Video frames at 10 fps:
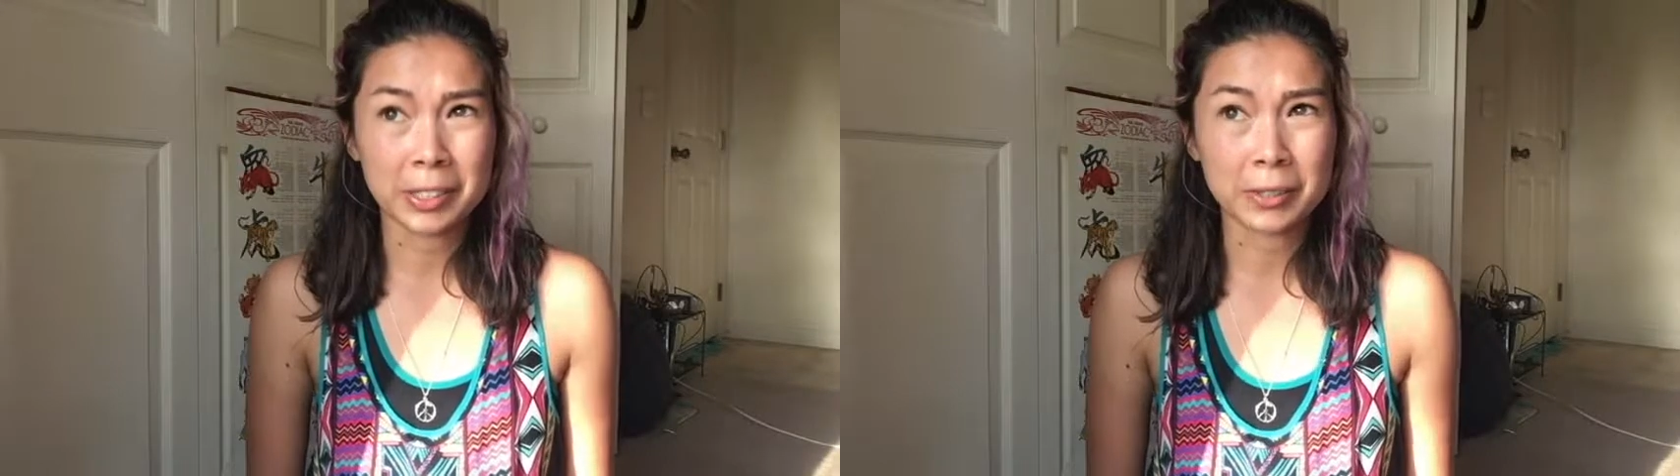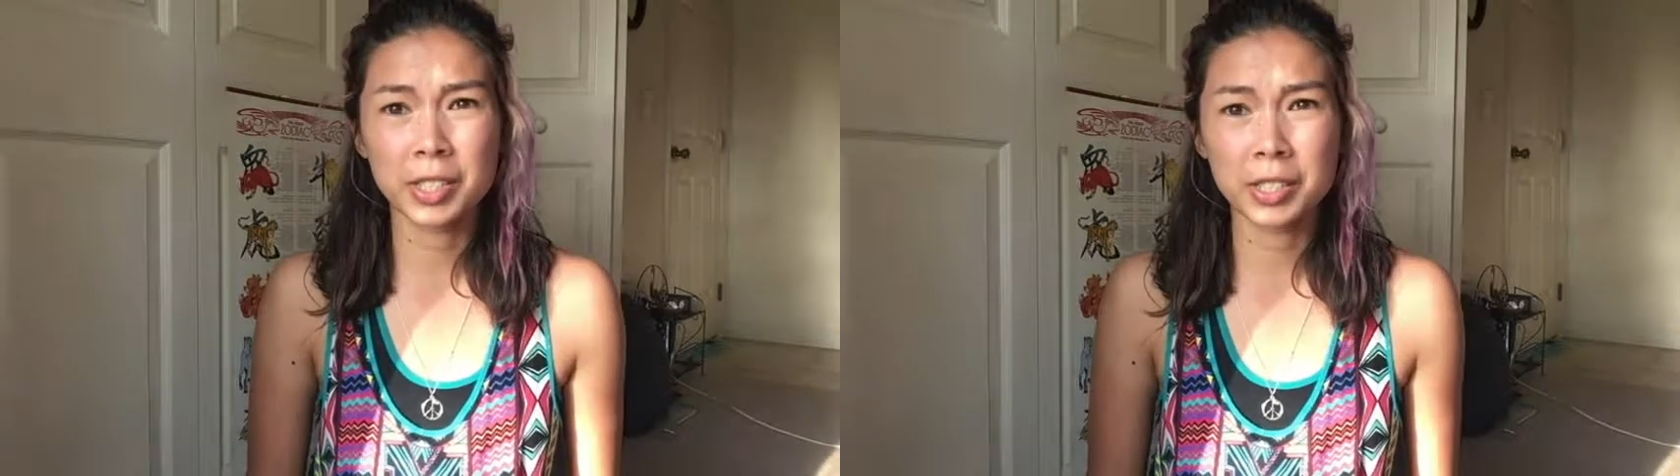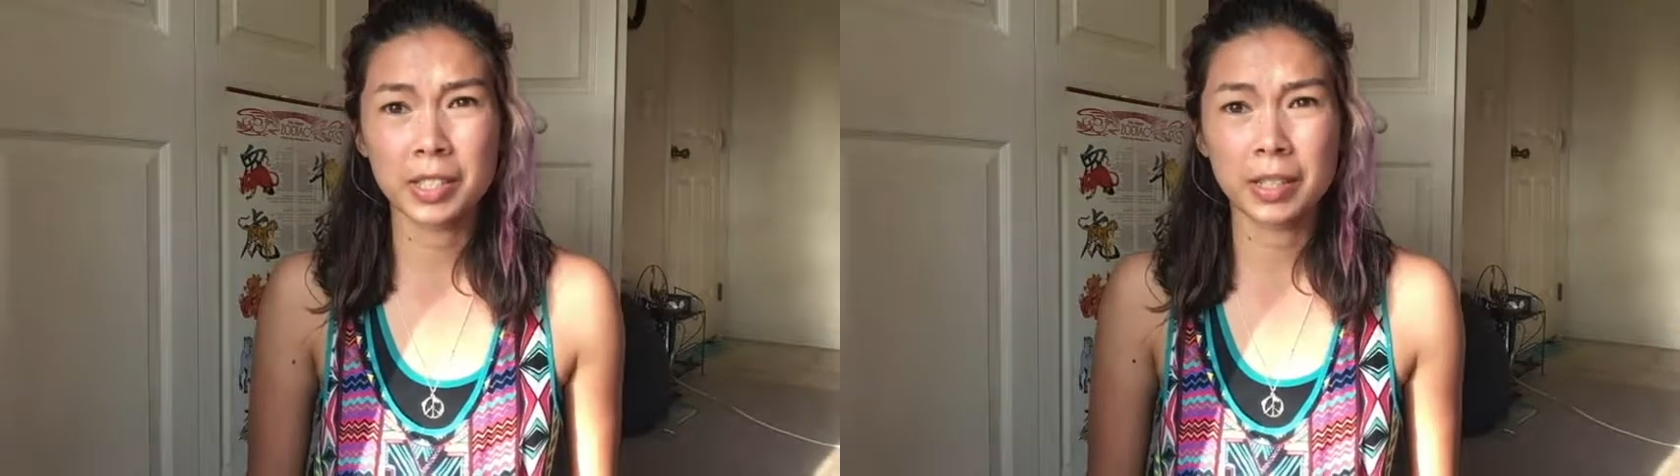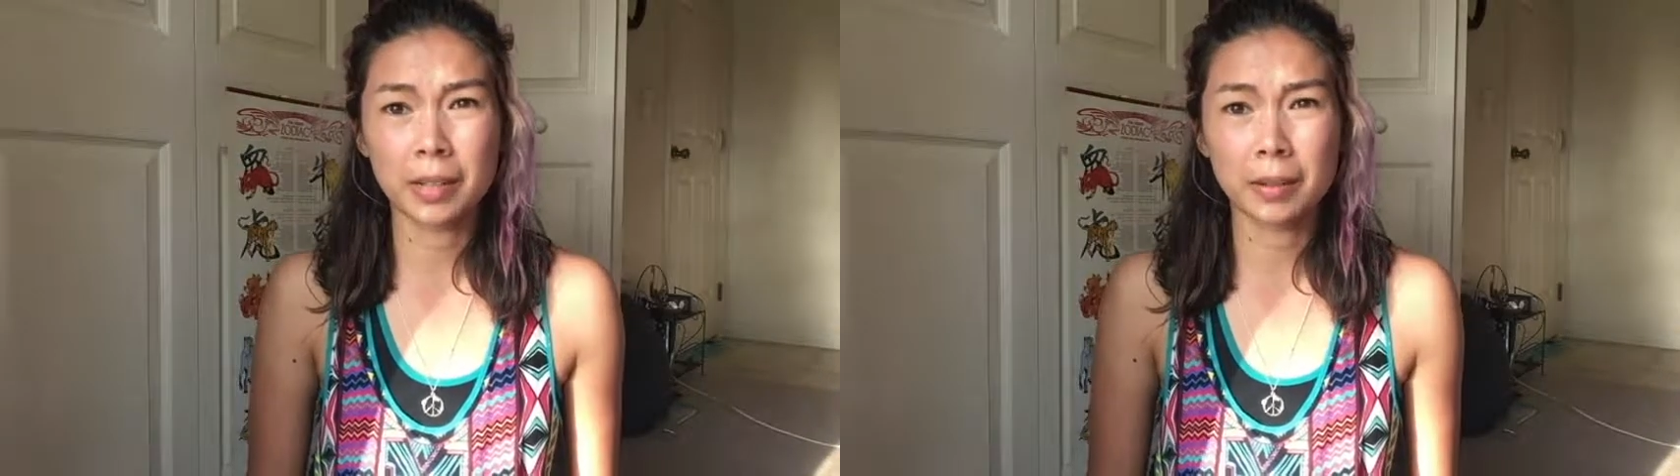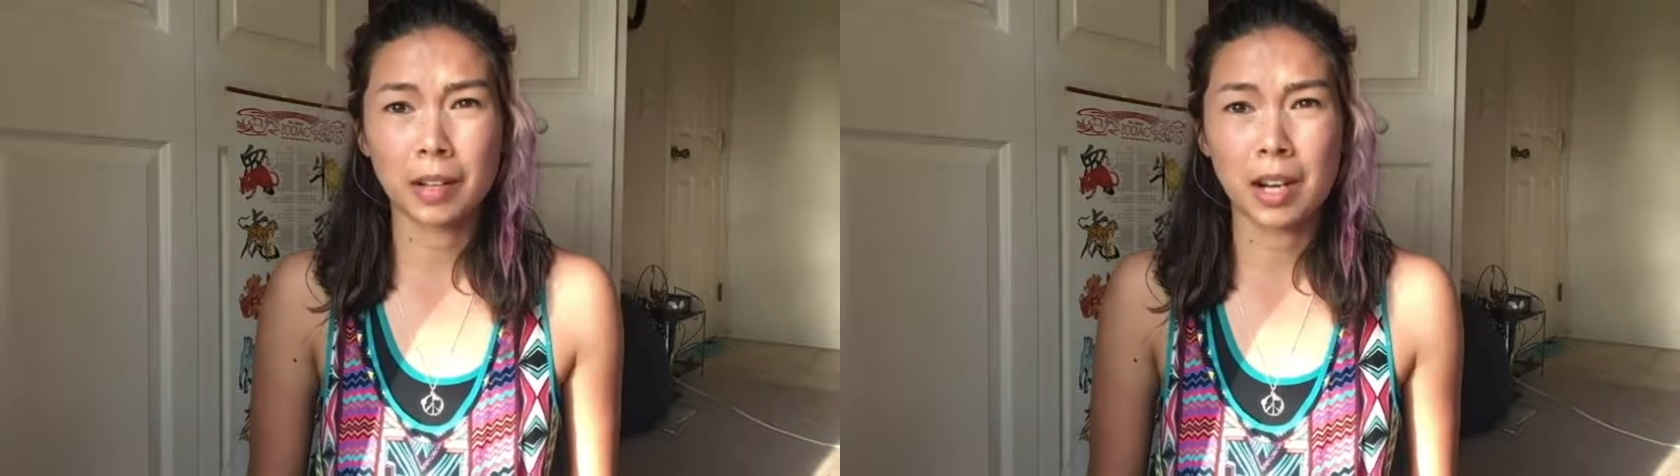So this is
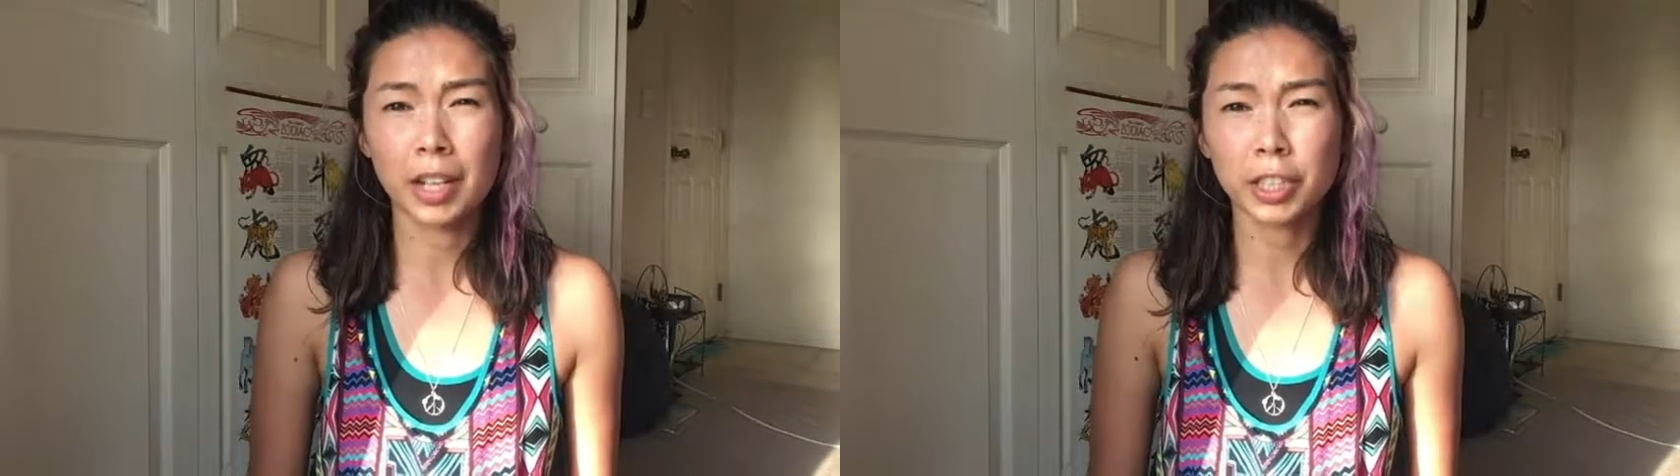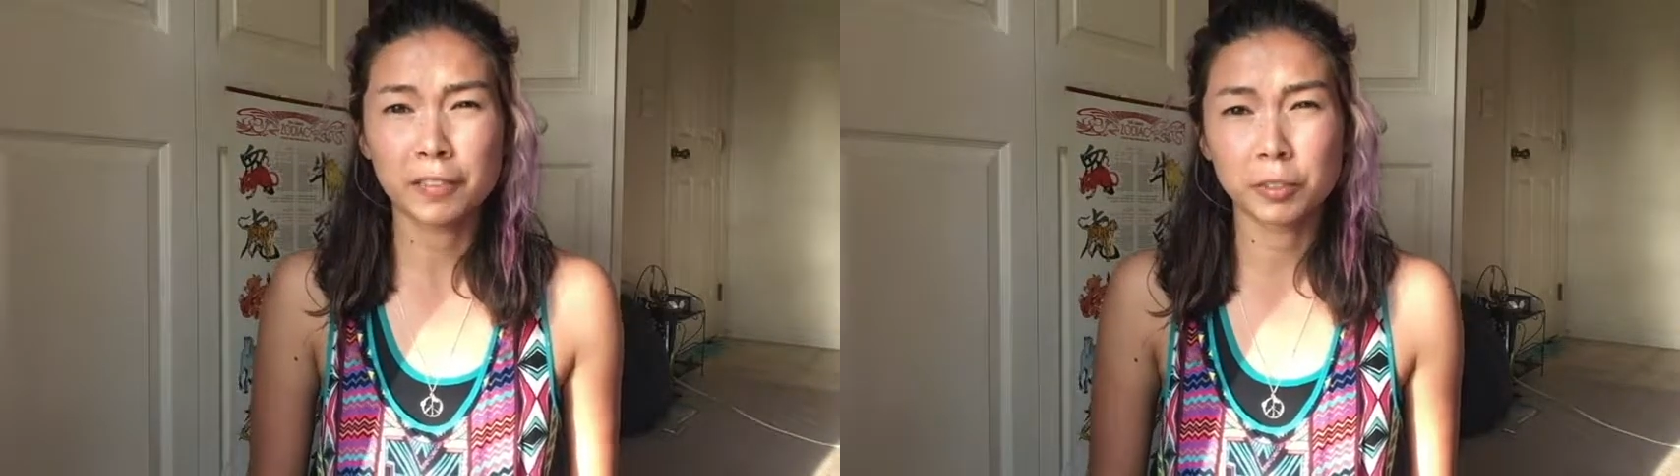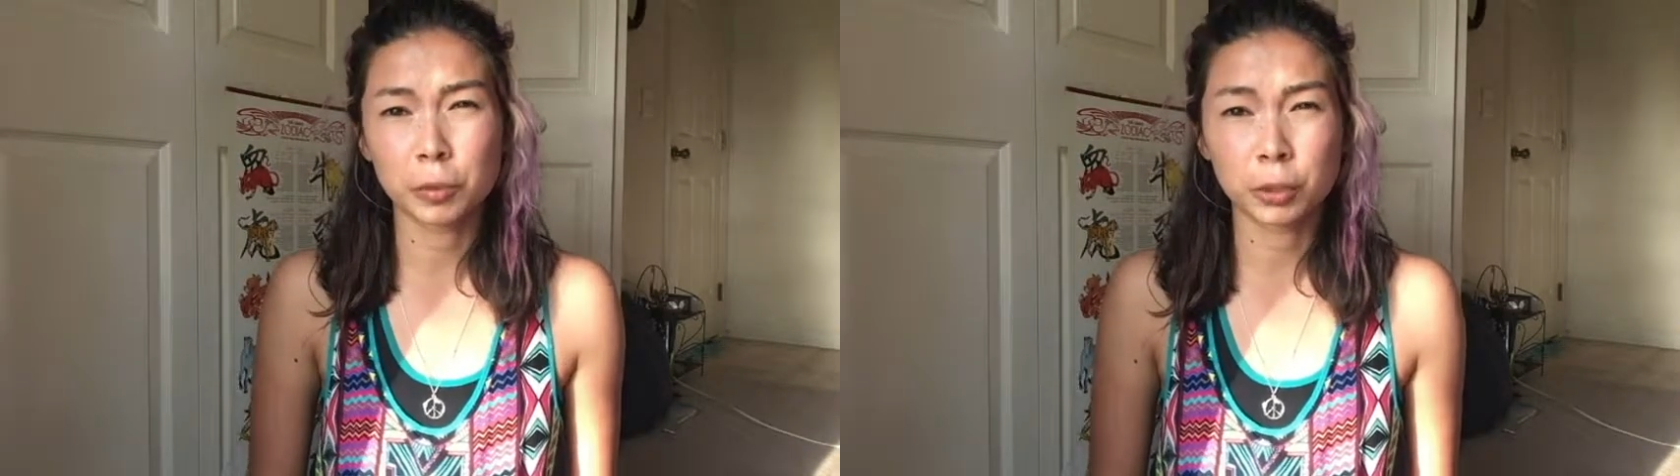a uncomfortable